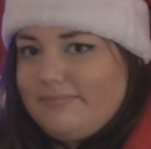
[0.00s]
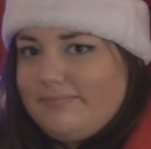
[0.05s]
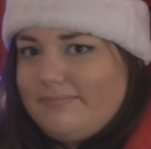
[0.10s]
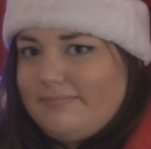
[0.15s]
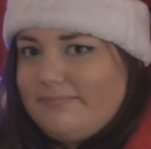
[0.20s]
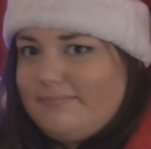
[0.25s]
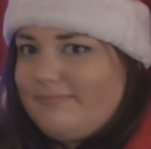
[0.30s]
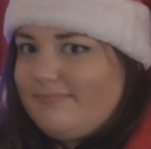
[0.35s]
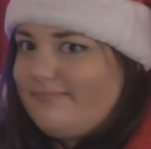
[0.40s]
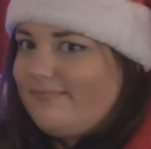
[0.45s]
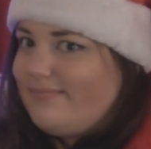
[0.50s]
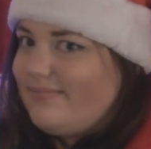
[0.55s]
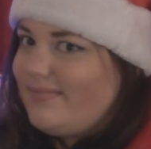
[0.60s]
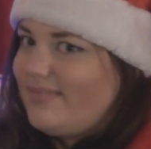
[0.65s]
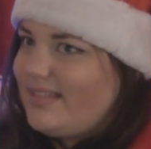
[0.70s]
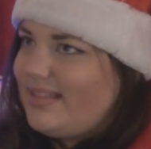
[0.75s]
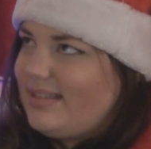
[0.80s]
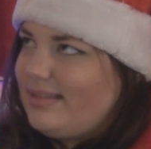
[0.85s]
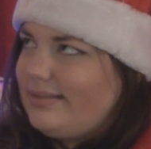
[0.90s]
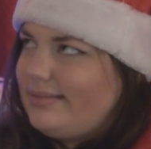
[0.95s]

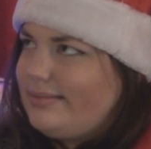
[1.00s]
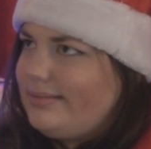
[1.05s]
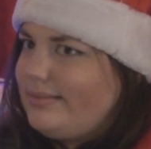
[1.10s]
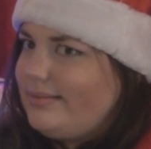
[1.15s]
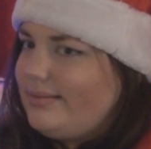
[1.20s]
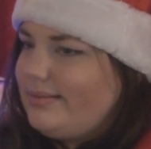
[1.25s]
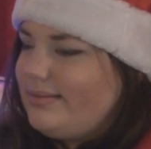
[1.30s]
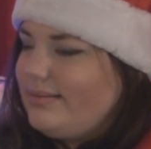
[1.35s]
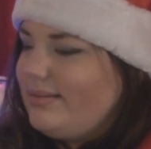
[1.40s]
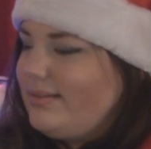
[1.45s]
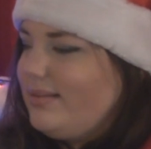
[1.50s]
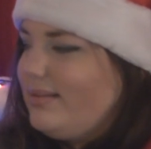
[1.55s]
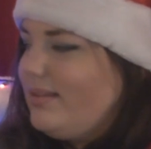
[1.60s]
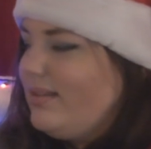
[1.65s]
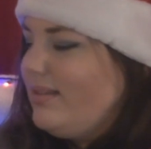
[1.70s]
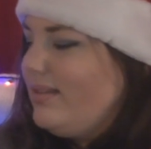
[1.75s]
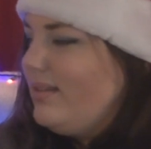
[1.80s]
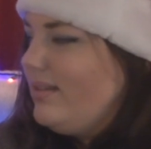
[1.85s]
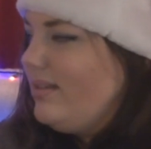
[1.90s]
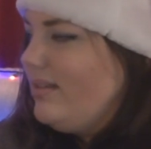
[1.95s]

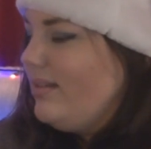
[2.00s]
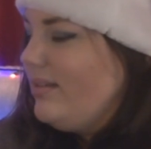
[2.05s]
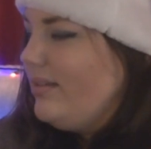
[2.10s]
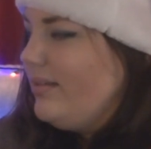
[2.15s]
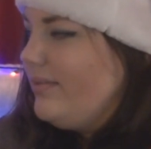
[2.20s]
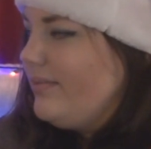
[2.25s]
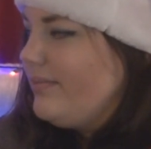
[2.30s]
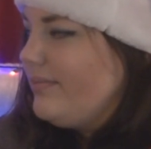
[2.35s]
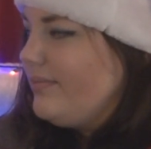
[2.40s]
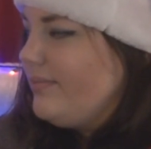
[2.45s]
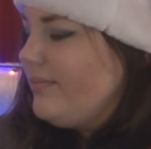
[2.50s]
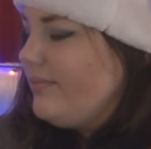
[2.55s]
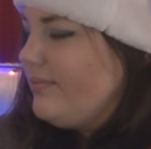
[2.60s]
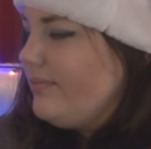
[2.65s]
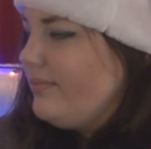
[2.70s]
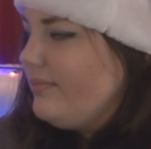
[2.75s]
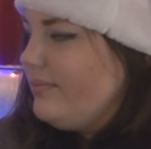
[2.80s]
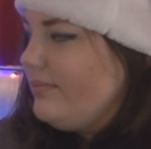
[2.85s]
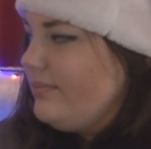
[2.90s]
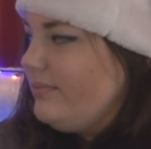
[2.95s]

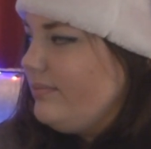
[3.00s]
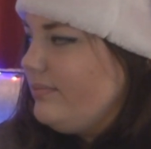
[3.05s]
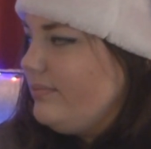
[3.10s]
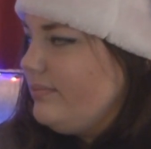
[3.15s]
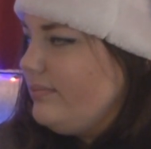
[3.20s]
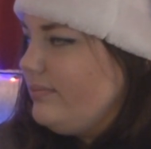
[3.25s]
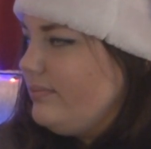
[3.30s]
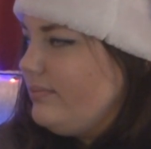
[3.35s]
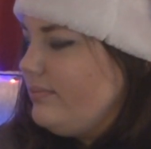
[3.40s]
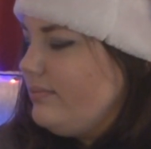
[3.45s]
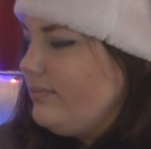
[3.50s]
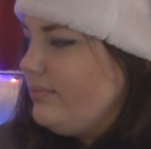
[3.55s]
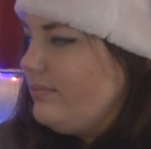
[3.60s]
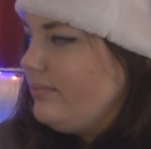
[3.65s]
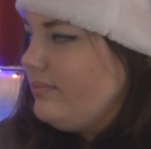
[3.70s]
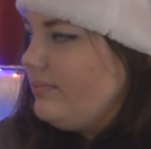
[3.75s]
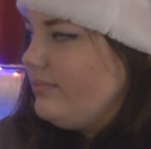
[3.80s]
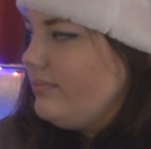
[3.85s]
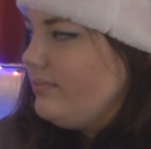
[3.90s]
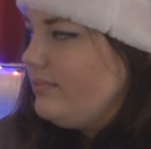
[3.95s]

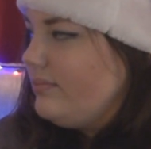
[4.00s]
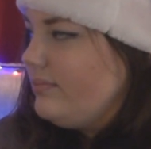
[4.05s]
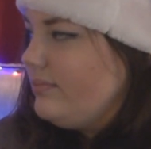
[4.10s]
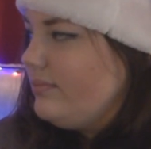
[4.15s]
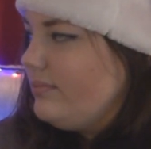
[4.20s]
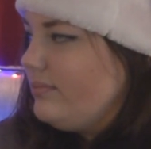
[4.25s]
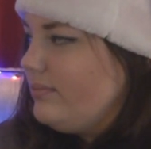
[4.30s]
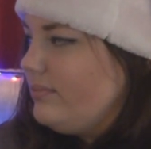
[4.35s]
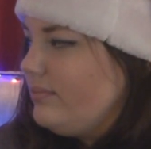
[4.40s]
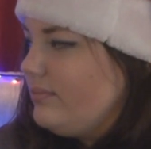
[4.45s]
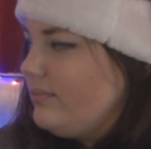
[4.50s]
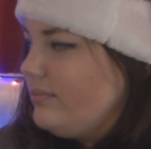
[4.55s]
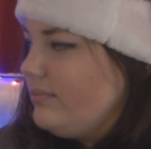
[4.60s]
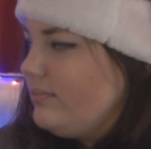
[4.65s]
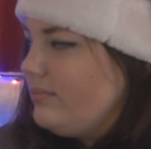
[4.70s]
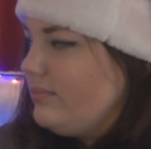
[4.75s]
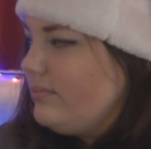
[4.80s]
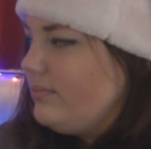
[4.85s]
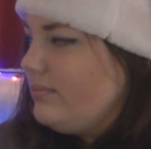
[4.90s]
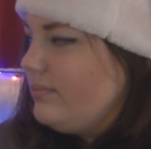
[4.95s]

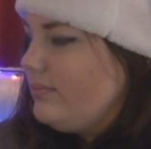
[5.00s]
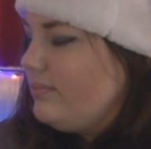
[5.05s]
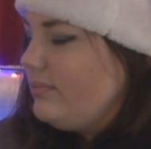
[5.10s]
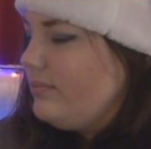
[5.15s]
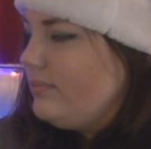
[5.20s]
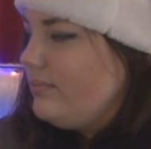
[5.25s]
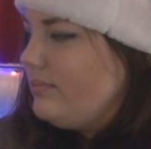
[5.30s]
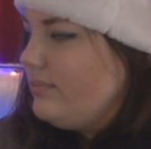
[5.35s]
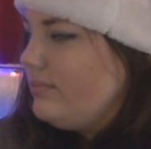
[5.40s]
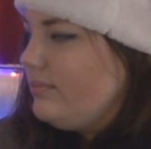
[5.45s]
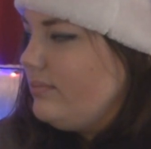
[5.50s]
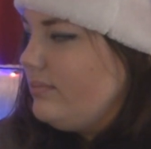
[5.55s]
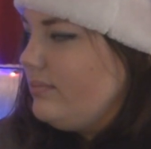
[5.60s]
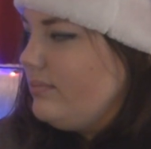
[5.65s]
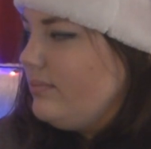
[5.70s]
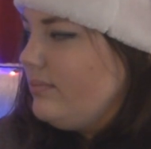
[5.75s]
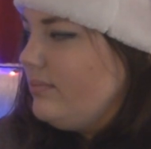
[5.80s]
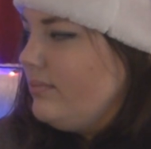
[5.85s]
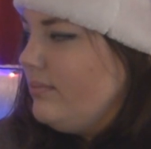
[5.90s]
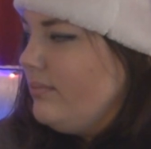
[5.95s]

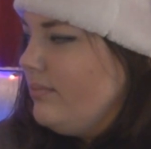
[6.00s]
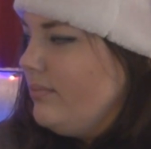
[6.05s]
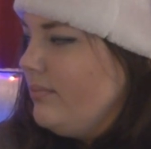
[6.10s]
This person isn't speaking.